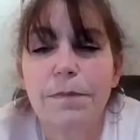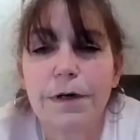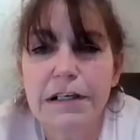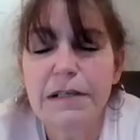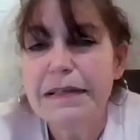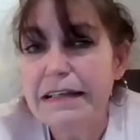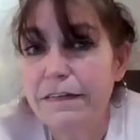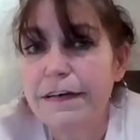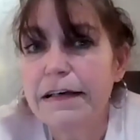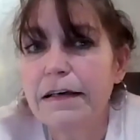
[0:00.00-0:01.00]
bar
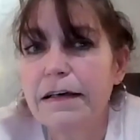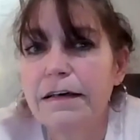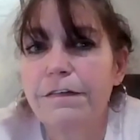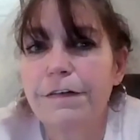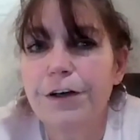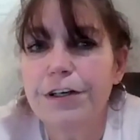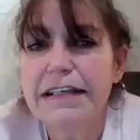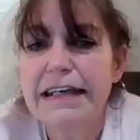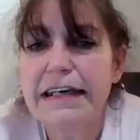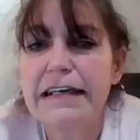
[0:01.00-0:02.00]
specific for your
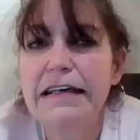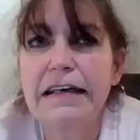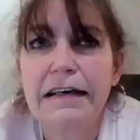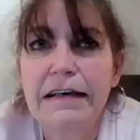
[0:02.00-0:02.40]
state,